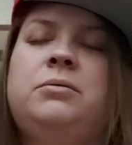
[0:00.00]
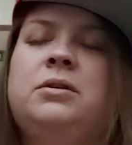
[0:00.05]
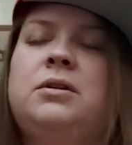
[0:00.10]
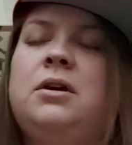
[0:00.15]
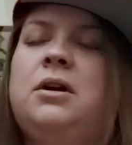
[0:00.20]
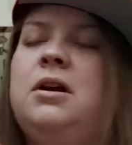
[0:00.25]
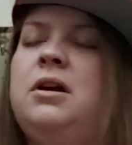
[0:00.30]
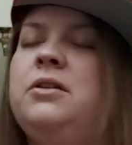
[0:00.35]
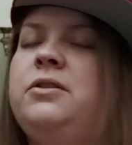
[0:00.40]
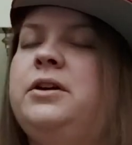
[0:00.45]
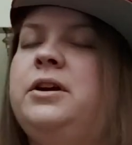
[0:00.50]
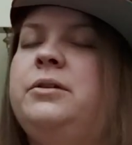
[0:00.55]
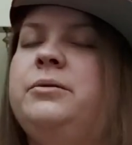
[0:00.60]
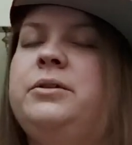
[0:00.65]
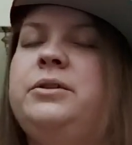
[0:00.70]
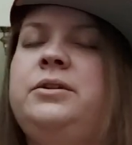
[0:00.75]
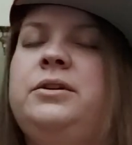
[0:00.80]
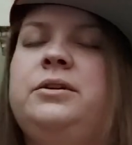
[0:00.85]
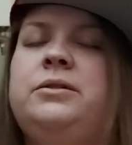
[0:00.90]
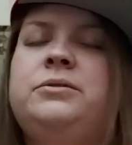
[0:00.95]
We're all there
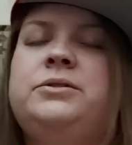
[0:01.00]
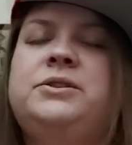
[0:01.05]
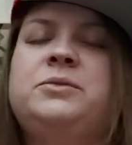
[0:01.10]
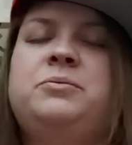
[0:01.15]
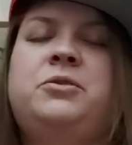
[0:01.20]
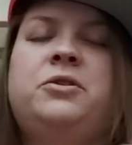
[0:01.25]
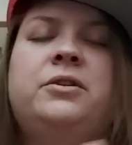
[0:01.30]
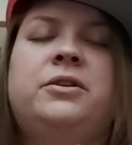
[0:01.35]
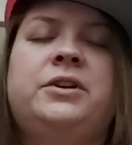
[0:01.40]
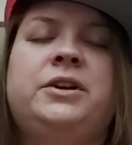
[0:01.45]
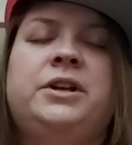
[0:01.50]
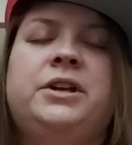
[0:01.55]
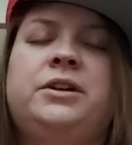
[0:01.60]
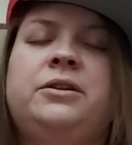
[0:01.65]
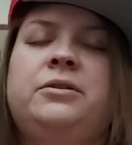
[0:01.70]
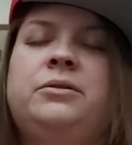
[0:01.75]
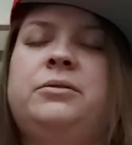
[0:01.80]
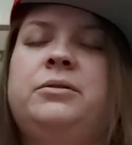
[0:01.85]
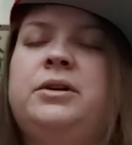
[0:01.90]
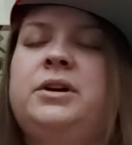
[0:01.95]
with you, supporting
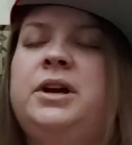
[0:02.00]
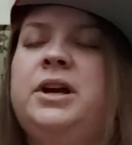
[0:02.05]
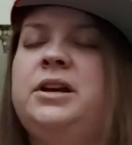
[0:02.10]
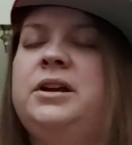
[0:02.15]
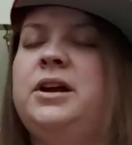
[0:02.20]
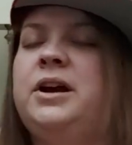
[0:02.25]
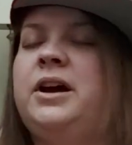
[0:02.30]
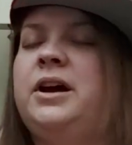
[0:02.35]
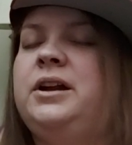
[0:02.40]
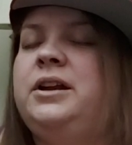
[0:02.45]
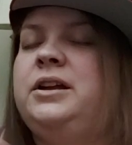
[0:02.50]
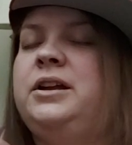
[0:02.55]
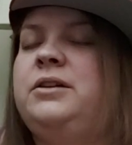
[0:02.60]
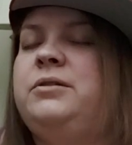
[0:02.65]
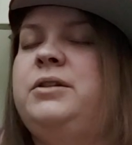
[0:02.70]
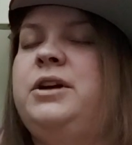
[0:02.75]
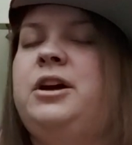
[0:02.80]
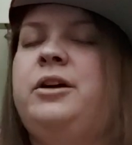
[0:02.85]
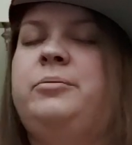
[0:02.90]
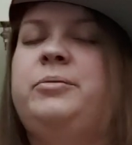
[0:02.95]
you and guiding you
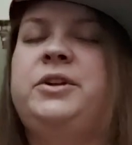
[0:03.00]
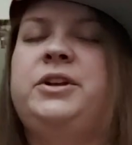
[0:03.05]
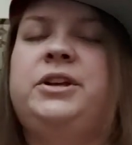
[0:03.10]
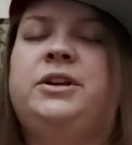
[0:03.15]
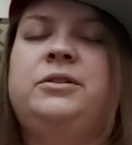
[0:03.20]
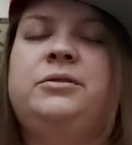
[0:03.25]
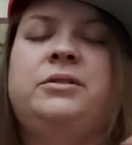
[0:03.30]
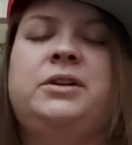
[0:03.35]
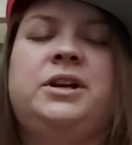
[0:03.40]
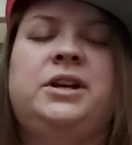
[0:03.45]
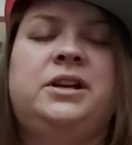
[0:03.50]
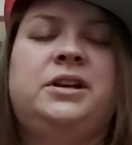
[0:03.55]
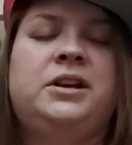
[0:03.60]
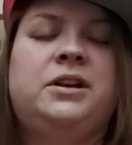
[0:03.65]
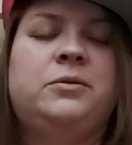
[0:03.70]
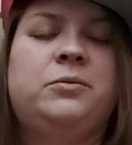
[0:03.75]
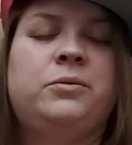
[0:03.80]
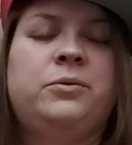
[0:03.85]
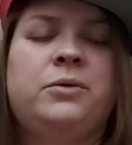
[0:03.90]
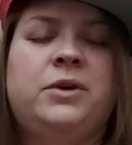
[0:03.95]
and helping you
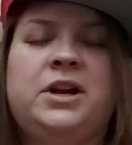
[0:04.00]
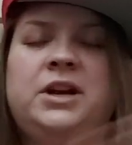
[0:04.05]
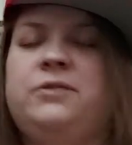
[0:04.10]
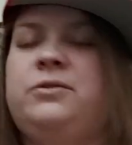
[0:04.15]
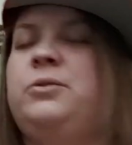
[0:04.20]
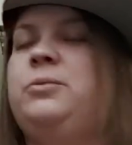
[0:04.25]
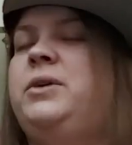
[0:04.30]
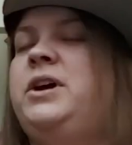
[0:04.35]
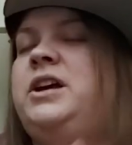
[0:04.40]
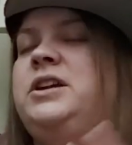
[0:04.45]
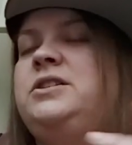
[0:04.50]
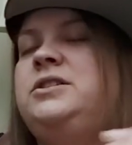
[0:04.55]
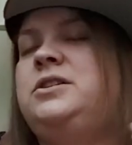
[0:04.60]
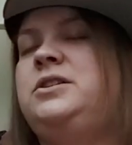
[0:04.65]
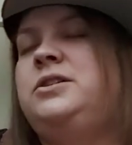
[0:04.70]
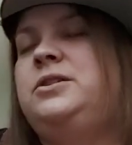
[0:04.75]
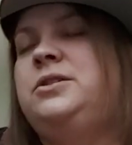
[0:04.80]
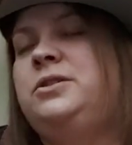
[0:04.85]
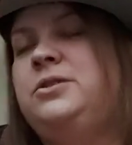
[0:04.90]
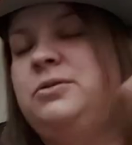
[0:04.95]
in whatever ways
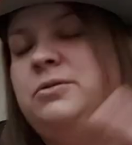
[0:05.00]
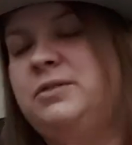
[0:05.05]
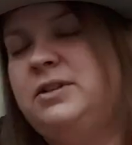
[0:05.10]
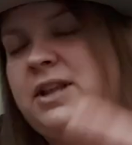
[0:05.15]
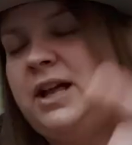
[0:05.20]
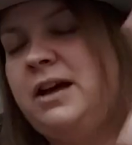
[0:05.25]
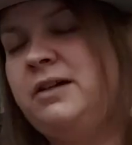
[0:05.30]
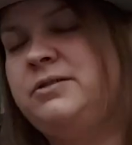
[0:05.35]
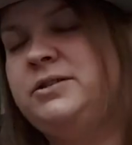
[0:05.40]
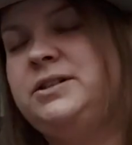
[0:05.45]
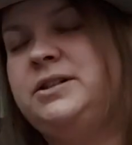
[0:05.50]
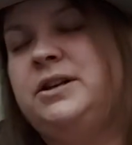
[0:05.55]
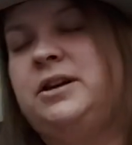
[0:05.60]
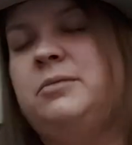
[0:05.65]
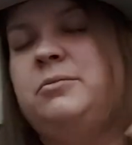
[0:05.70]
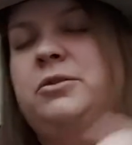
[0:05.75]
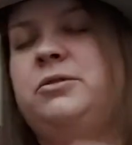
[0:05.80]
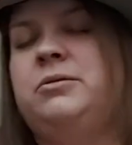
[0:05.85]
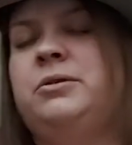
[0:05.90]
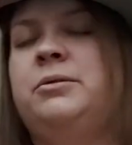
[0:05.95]
you allow us to
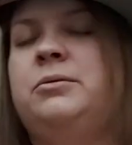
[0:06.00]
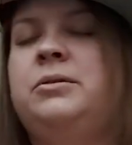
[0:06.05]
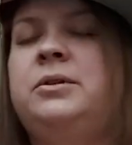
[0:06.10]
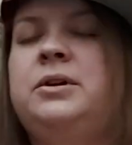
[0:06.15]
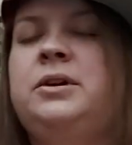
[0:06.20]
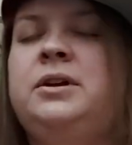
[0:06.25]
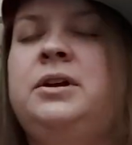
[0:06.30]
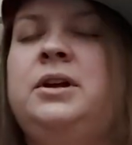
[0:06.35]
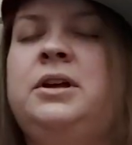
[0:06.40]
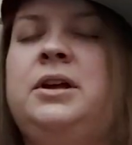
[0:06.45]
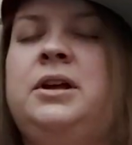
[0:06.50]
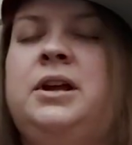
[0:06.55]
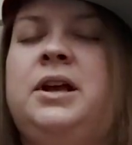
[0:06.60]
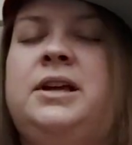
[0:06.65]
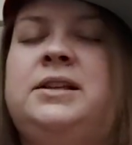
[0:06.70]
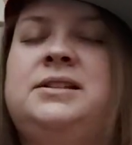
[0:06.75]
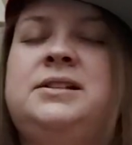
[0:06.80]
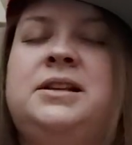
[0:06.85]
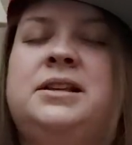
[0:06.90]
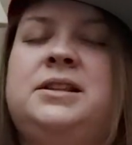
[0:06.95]
come through.
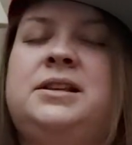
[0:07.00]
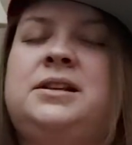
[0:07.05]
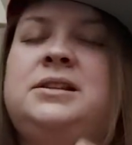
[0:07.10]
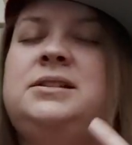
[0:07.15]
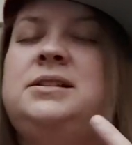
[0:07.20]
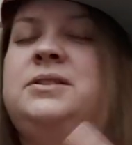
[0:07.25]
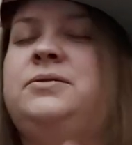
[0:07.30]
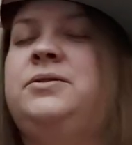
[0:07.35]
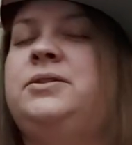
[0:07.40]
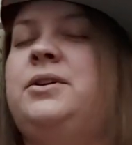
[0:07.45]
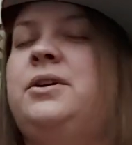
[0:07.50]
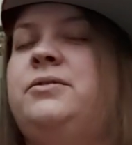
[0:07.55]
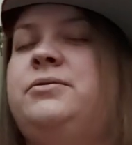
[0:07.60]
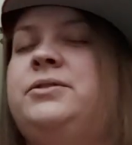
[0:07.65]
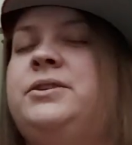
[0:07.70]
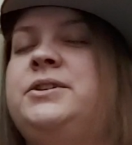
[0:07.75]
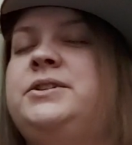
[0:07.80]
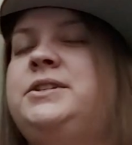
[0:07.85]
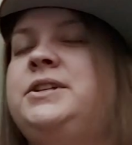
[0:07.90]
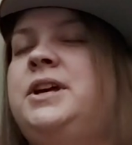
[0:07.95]
It's not that it's difficult
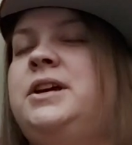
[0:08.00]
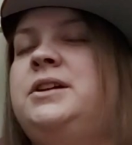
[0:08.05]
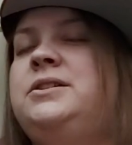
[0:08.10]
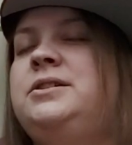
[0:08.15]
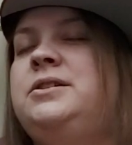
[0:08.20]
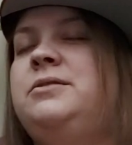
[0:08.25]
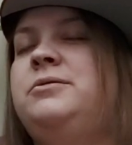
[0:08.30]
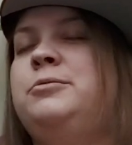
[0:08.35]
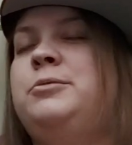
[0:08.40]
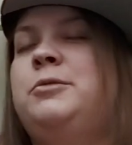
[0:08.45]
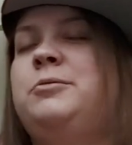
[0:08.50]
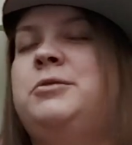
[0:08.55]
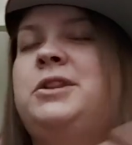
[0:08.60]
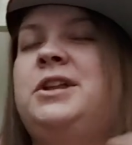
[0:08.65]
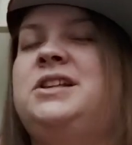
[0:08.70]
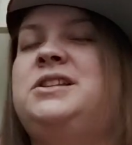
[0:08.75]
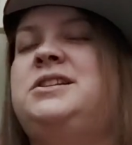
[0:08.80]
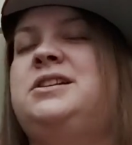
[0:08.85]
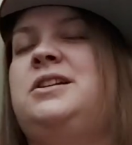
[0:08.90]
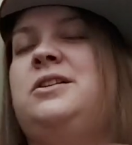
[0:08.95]
for us to get to you. Remember,
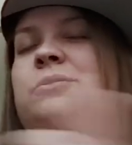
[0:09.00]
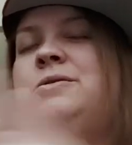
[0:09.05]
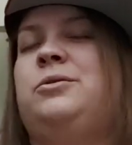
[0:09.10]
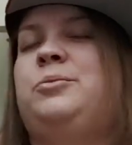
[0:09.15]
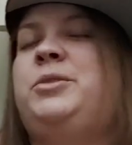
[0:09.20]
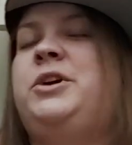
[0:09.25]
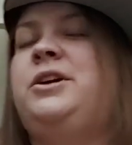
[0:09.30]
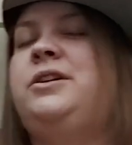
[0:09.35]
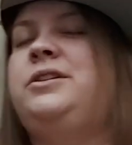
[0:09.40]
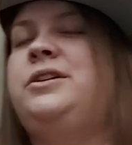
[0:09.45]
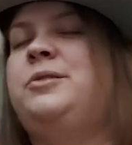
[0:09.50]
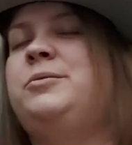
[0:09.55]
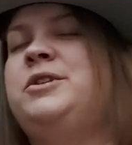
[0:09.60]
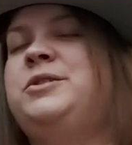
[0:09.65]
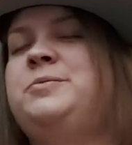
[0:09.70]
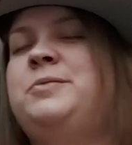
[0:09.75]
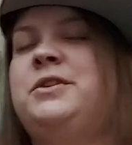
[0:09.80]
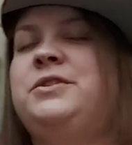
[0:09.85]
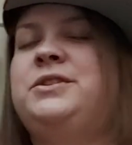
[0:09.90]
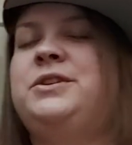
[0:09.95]
that's another old paradigm
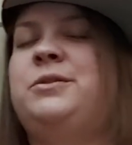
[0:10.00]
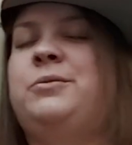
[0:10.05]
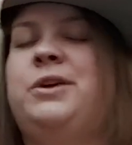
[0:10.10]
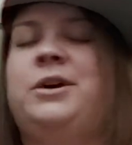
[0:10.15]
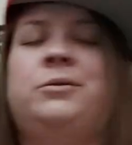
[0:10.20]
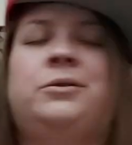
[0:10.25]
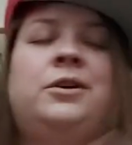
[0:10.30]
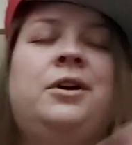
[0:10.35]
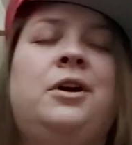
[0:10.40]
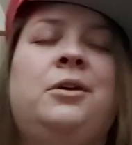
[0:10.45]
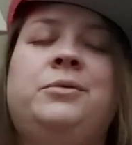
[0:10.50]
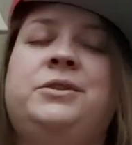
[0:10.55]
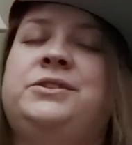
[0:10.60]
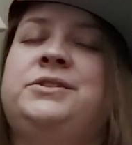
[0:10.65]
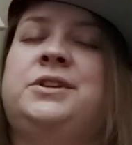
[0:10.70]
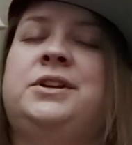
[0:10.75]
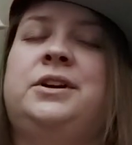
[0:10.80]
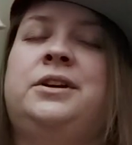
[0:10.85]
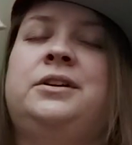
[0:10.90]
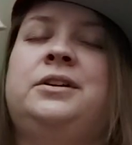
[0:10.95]
that's melting away. We're
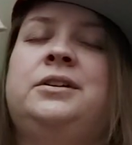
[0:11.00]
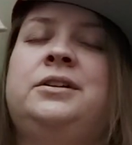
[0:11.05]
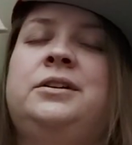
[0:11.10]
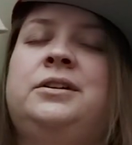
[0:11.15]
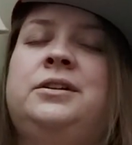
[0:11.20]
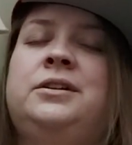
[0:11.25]
always there.